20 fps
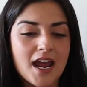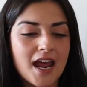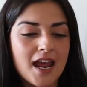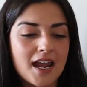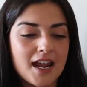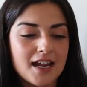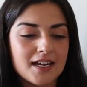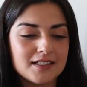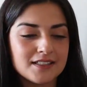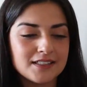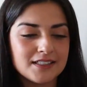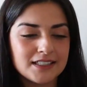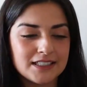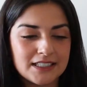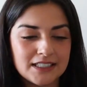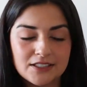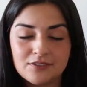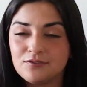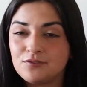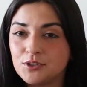And
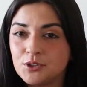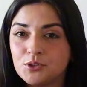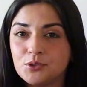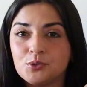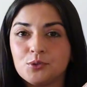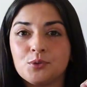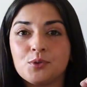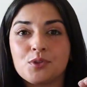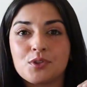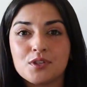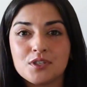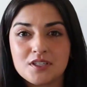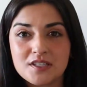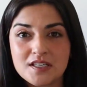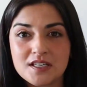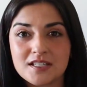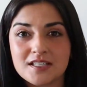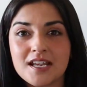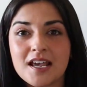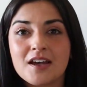give you the
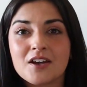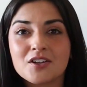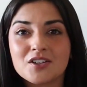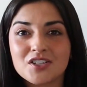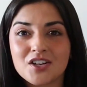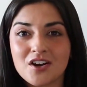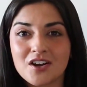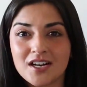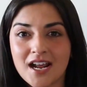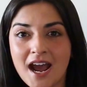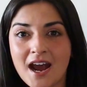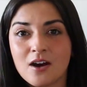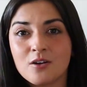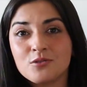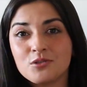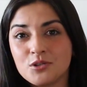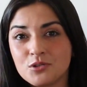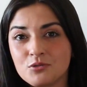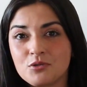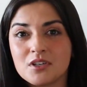details on how
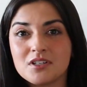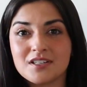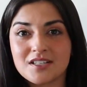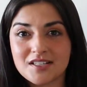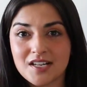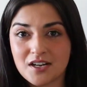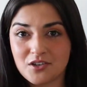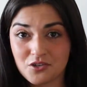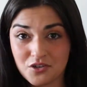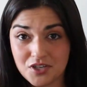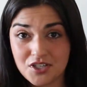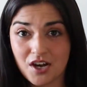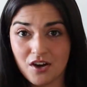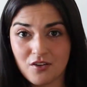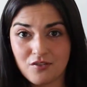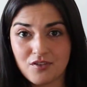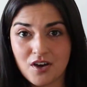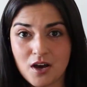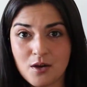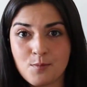you can set
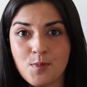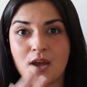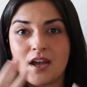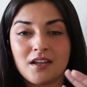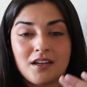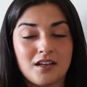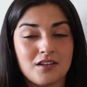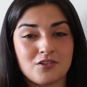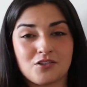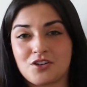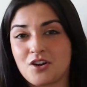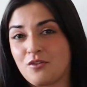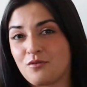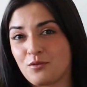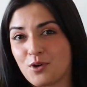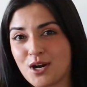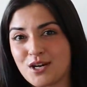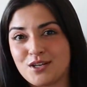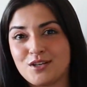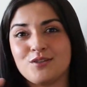yourself up and get yourself
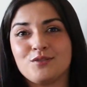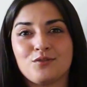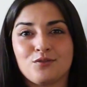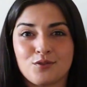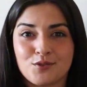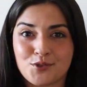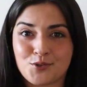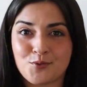ready for